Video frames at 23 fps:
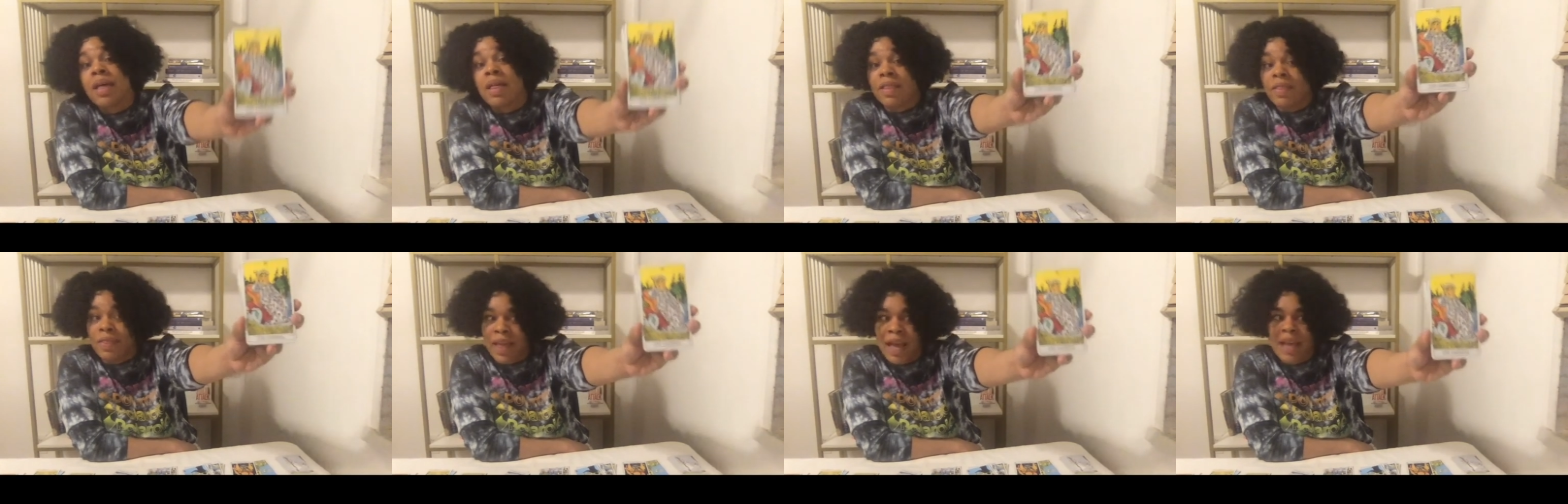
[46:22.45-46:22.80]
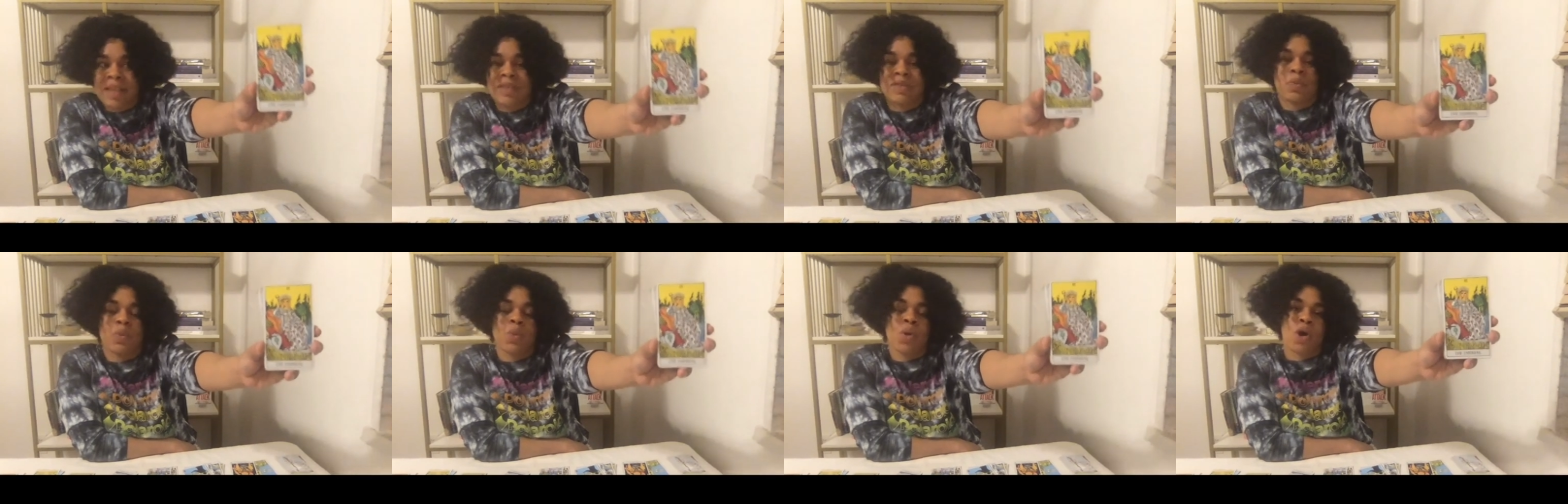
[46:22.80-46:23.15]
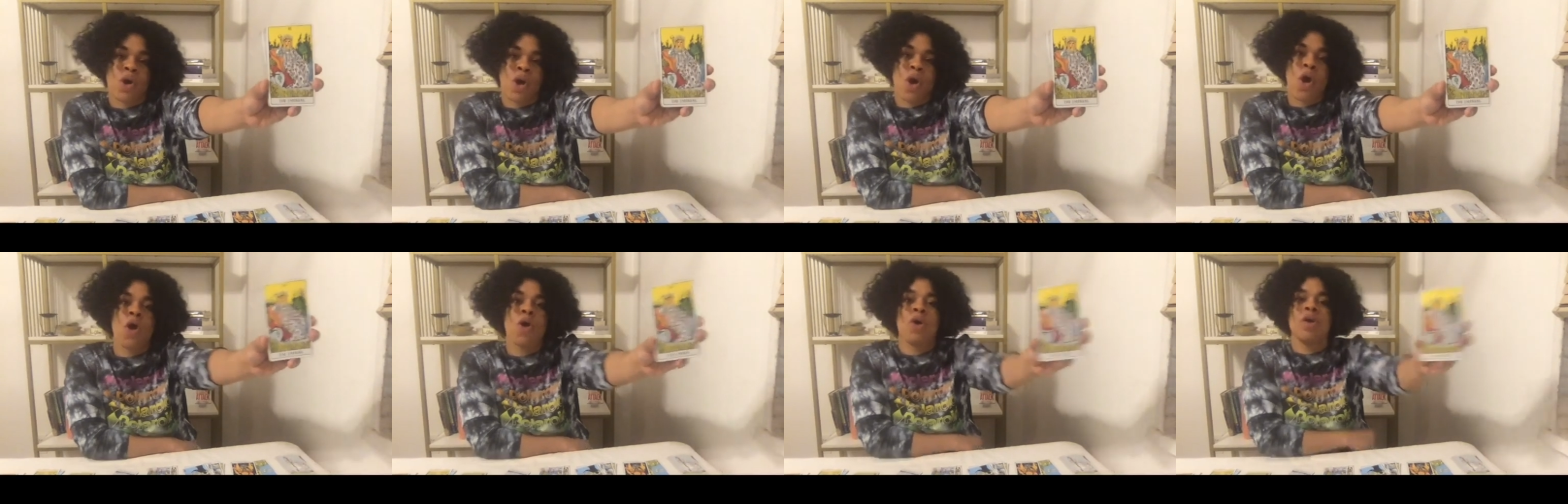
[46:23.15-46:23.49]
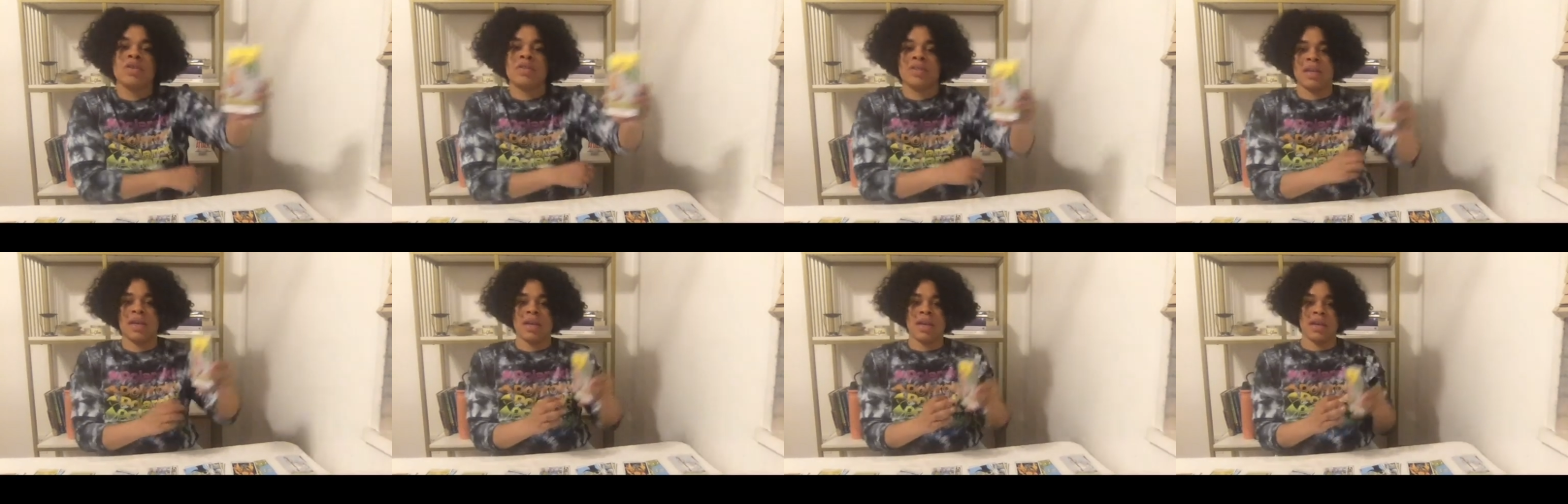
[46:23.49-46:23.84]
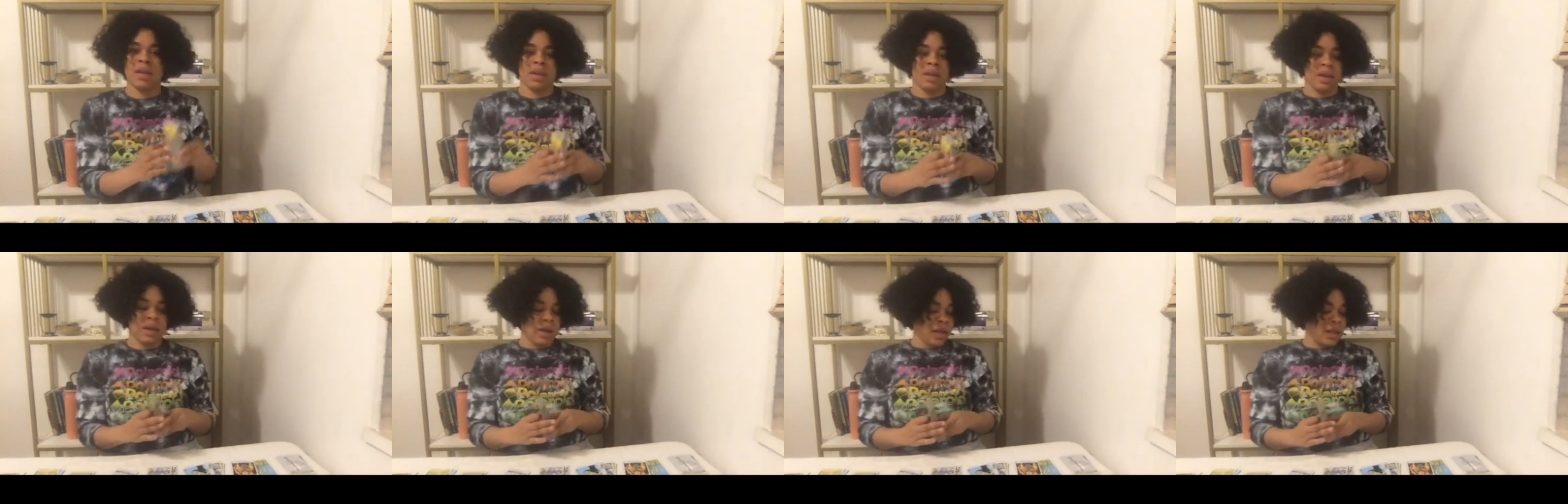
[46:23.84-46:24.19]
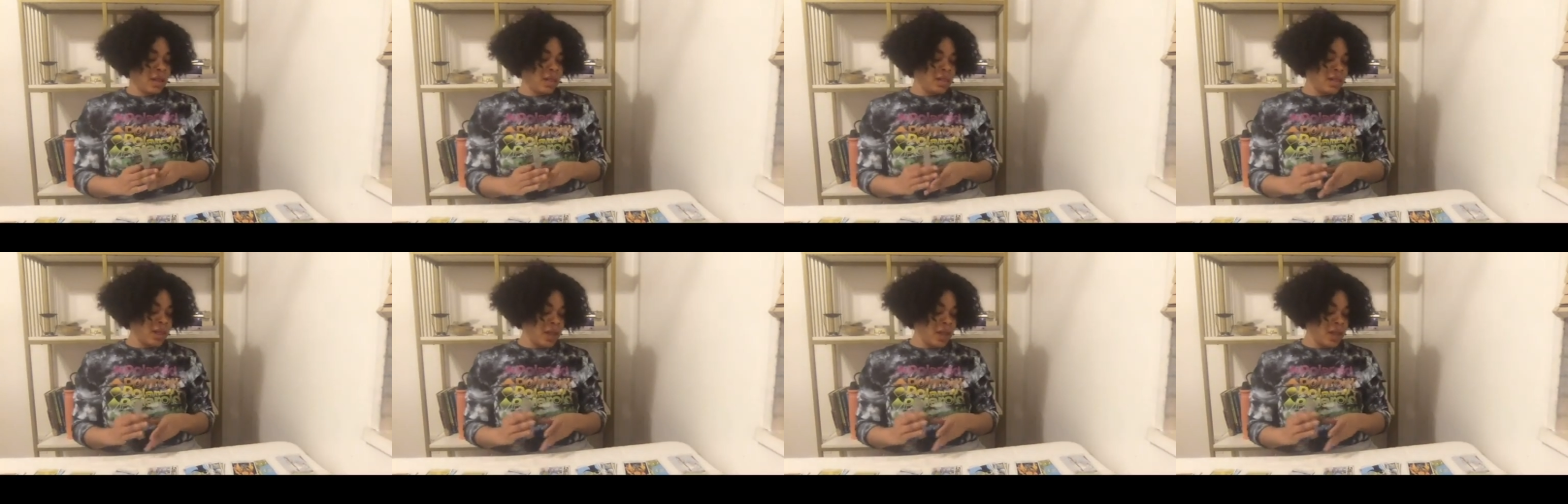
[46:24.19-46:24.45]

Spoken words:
That's what calls in the